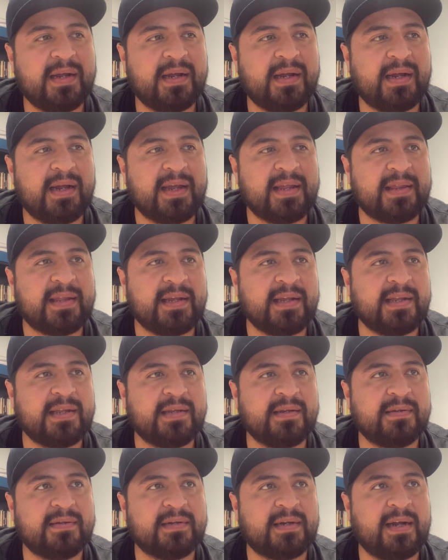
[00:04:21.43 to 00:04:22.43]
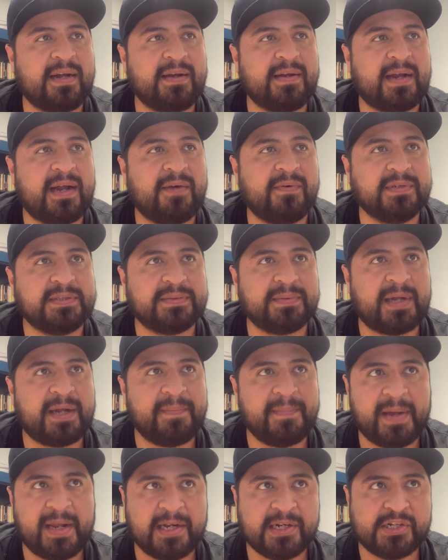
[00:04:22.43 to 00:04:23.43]
I think I
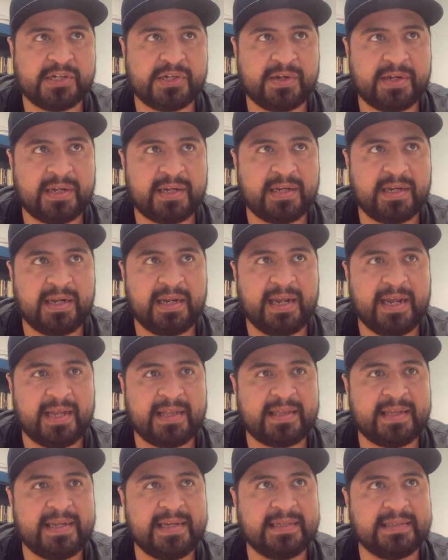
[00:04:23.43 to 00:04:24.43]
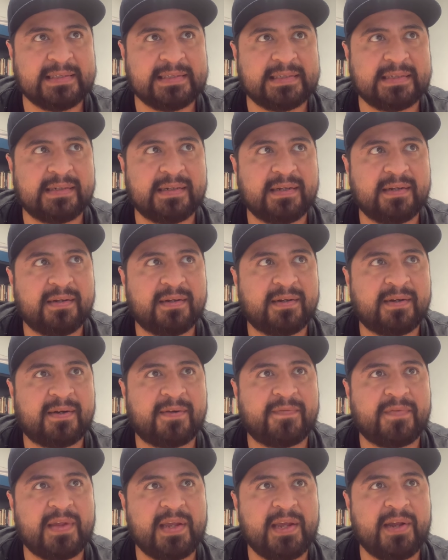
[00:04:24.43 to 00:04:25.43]
managed to get these
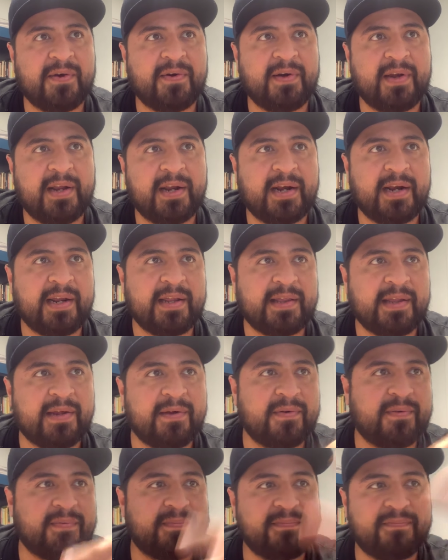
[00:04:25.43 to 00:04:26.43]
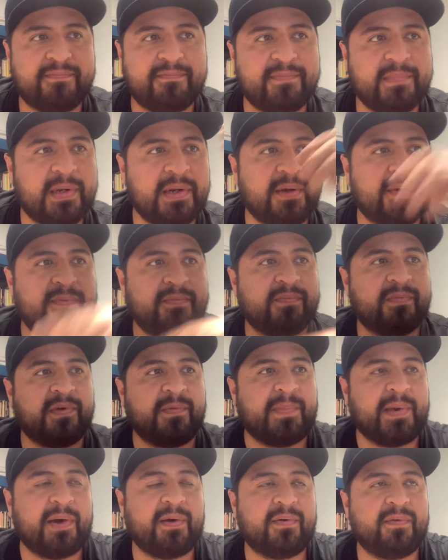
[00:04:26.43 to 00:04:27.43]
off the internet, and I think
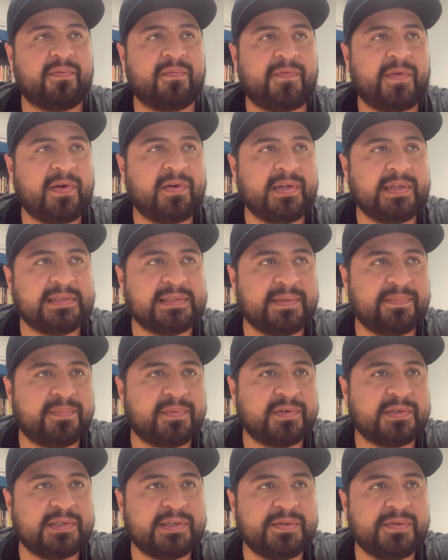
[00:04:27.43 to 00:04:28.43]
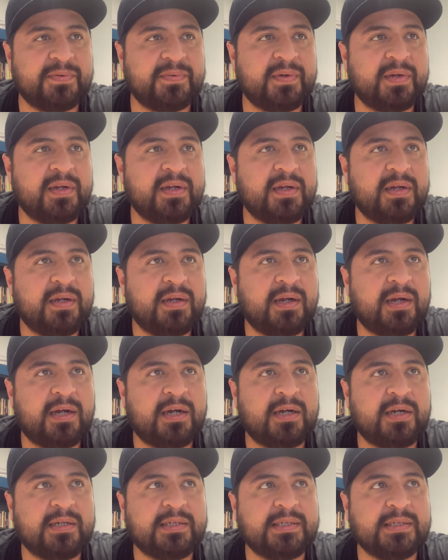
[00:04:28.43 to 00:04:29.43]
we're fairly simple to
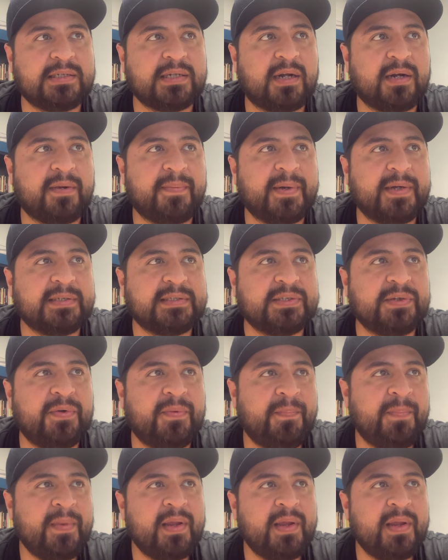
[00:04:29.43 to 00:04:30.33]
talk about. So